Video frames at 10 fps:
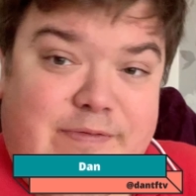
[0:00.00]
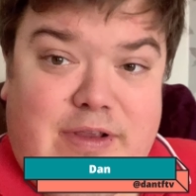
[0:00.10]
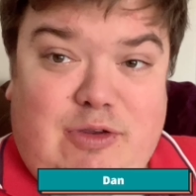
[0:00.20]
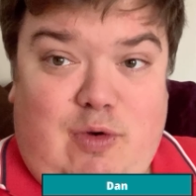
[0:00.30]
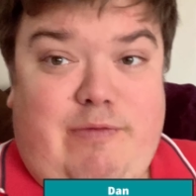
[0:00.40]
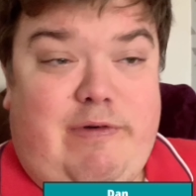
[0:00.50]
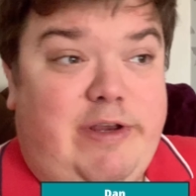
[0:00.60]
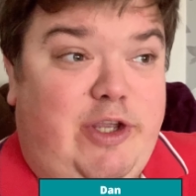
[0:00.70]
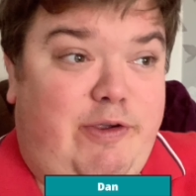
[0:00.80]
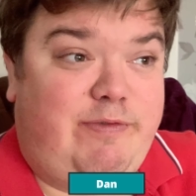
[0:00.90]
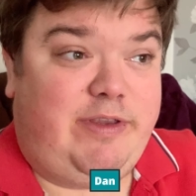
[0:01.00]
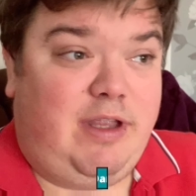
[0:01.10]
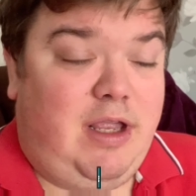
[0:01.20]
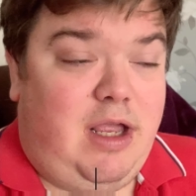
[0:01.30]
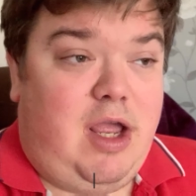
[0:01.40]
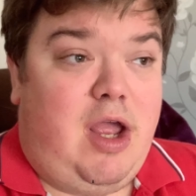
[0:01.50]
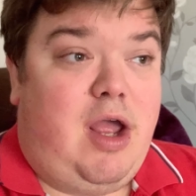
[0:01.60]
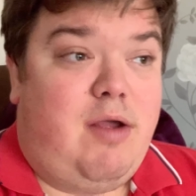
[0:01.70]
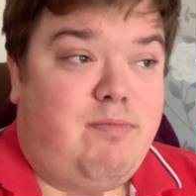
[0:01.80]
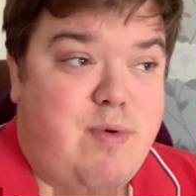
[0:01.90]
the Talk Forest Youth
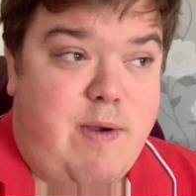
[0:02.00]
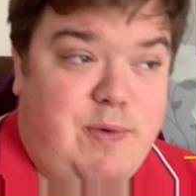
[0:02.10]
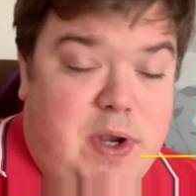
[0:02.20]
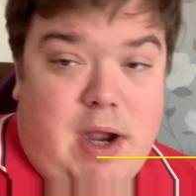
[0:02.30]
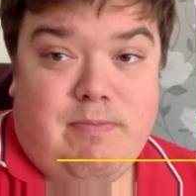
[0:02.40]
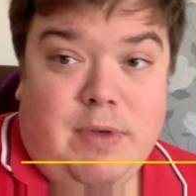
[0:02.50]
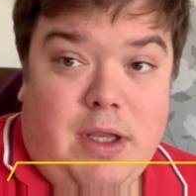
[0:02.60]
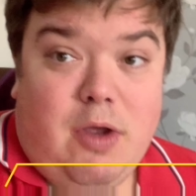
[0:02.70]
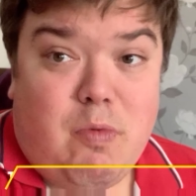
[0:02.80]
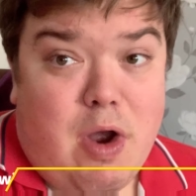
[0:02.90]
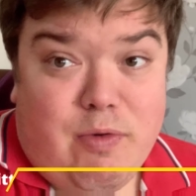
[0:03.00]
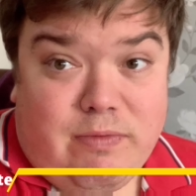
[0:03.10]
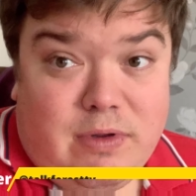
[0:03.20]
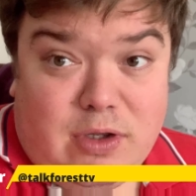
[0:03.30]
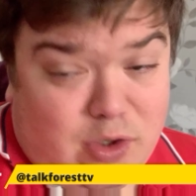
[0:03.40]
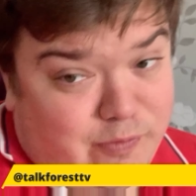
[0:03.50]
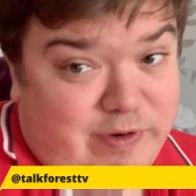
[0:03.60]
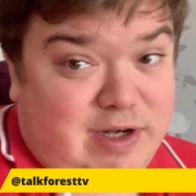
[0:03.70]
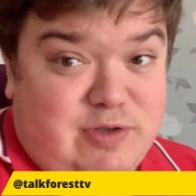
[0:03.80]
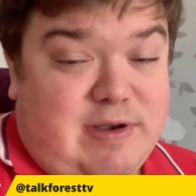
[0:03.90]
um, programme. Well, another
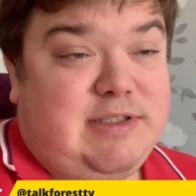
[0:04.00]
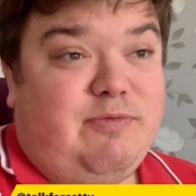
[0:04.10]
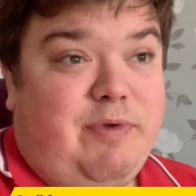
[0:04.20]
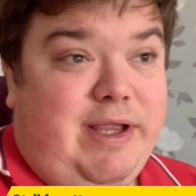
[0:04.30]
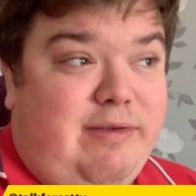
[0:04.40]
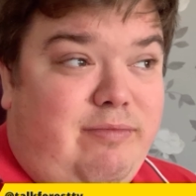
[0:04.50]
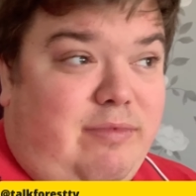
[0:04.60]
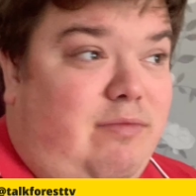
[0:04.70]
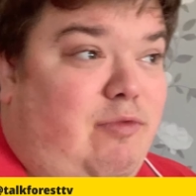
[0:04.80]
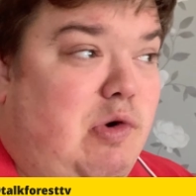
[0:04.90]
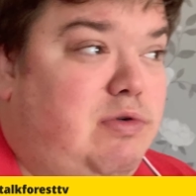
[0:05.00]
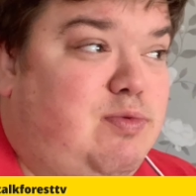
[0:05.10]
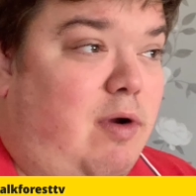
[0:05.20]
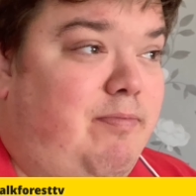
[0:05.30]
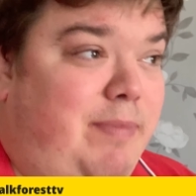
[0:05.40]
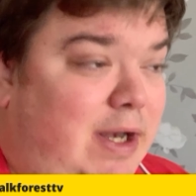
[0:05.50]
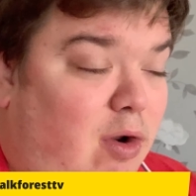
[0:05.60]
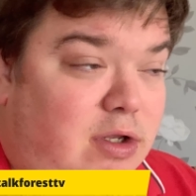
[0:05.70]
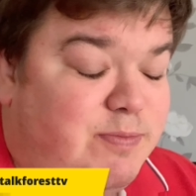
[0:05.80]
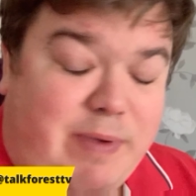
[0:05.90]
interesting week. Real one been
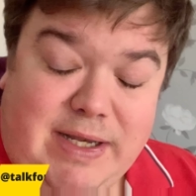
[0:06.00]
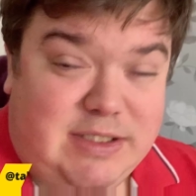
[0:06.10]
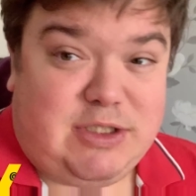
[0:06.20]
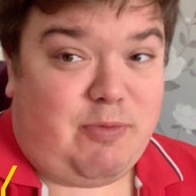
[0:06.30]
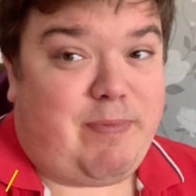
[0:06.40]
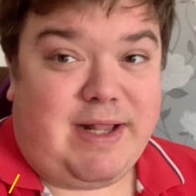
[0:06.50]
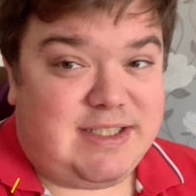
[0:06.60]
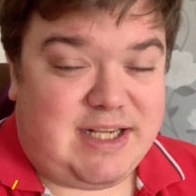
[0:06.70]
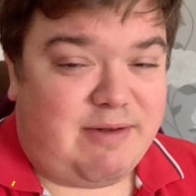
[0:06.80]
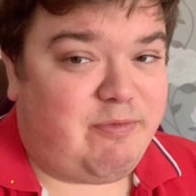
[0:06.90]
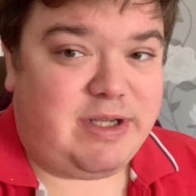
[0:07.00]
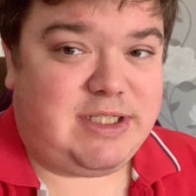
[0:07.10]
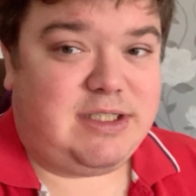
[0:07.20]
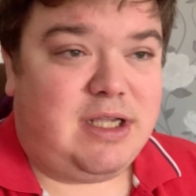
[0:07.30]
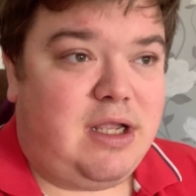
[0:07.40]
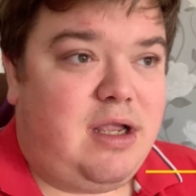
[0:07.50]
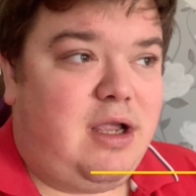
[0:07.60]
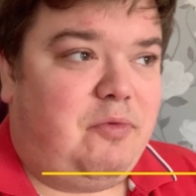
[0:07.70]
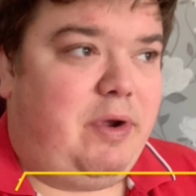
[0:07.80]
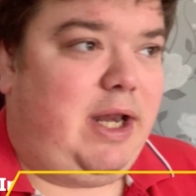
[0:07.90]
on so Penskin, which is
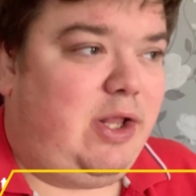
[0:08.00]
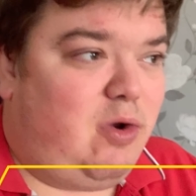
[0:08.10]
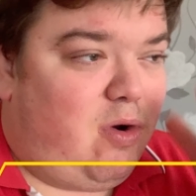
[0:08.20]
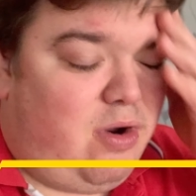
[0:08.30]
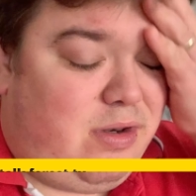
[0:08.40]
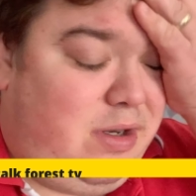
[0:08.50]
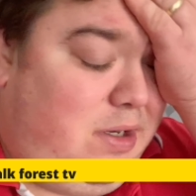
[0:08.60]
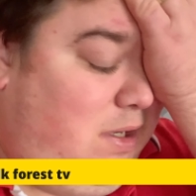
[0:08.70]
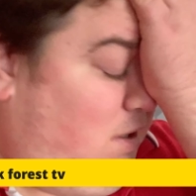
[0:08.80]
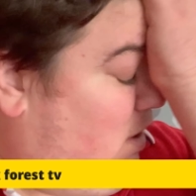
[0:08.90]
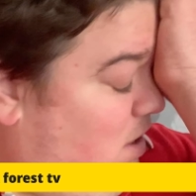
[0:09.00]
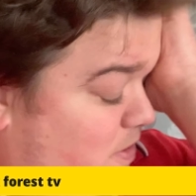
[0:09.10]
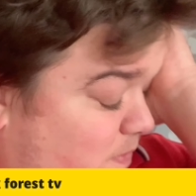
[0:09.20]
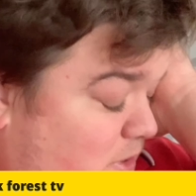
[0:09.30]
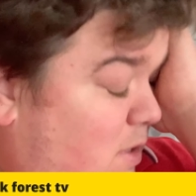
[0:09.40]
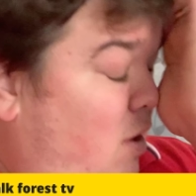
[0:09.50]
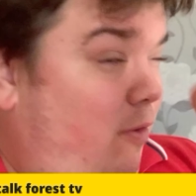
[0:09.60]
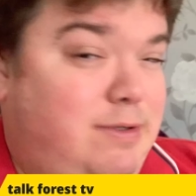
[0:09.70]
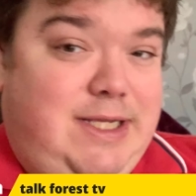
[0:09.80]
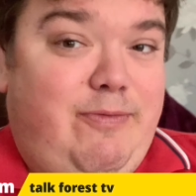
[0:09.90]
really good. Um,
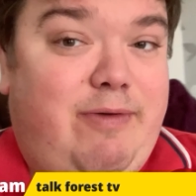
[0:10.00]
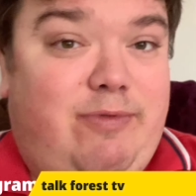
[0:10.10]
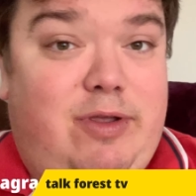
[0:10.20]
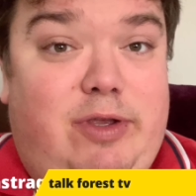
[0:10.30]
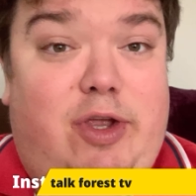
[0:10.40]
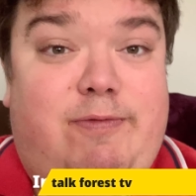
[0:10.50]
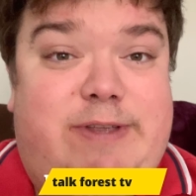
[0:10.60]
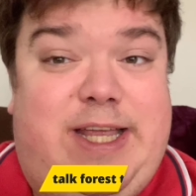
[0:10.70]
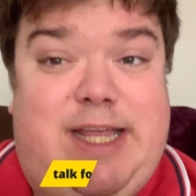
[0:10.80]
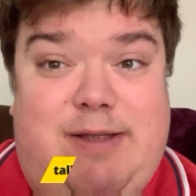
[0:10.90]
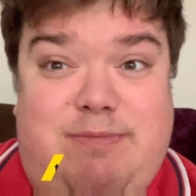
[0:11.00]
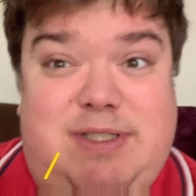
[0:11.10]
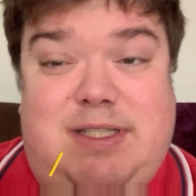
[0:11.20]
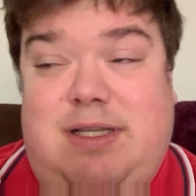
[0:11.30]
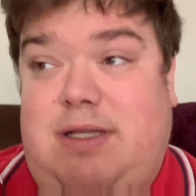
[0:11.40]
obviously, with the youth teams,